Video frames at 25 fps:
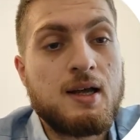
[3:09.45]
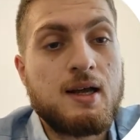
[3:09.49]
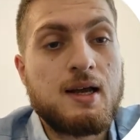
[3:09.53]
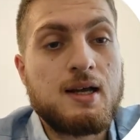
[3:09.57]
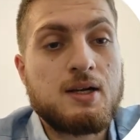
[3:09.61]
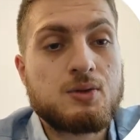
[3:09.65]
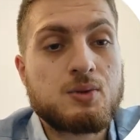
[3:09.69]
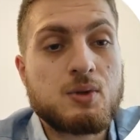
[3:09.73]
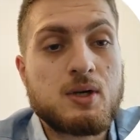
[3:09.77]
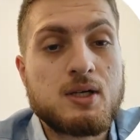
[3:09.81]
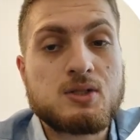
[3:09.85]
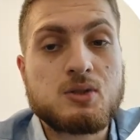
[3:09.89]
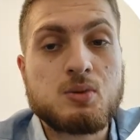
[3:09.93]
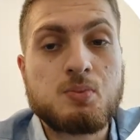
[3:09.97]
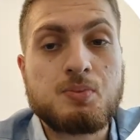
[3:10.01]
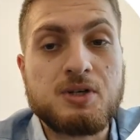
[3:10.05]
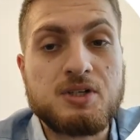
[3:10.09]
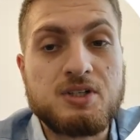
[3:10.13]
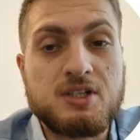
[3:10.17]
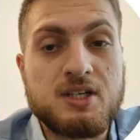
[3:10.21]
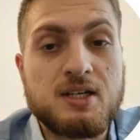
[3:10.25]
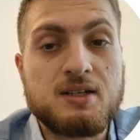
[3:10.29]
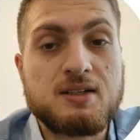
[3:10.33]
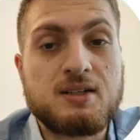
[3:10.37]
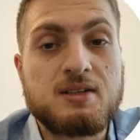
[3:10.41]
and tries to
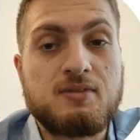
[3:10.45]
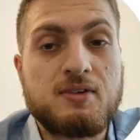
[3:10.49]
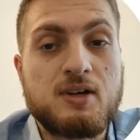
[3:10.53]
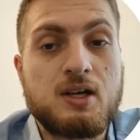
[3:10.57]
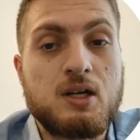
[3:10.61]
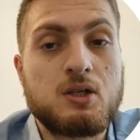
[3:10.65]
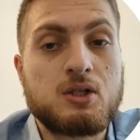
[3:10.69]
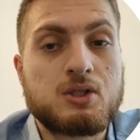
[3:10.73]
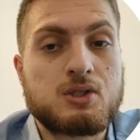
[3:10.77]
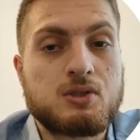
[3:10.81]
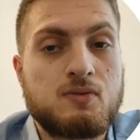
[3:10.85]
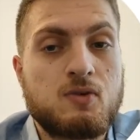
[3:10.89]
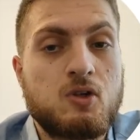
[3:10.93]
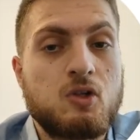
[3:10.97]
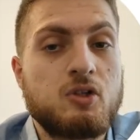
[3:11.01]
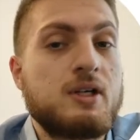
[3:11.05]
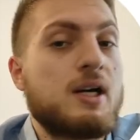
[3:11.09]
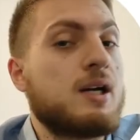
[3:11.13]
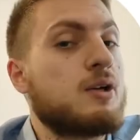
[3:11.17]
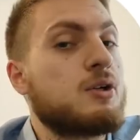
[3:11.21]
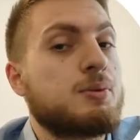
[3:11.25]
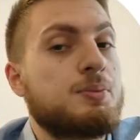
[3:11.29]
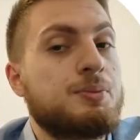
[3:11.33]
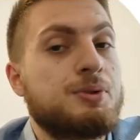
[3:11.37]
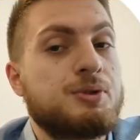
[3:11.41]
predict the values of all the
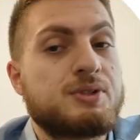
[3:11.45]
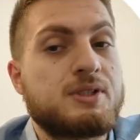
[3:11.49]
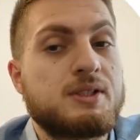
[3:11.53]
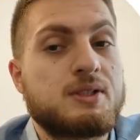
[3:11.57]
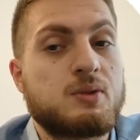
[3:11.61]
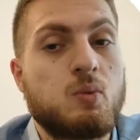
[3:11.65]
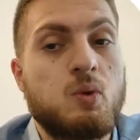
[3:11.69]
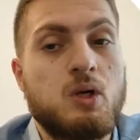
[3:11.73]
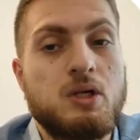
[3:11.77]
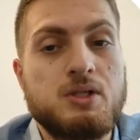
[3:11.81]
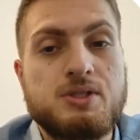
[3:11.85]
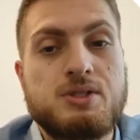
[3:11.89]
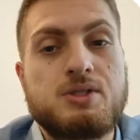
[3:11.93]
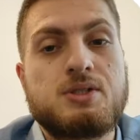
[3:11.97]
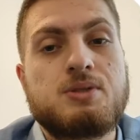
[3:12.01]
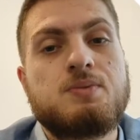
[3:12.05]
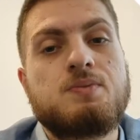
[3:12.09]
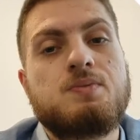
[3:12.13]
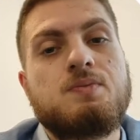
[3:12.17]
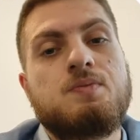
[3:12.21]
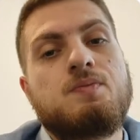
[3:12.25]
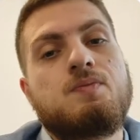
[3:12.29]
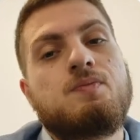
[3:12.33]
attributes at once.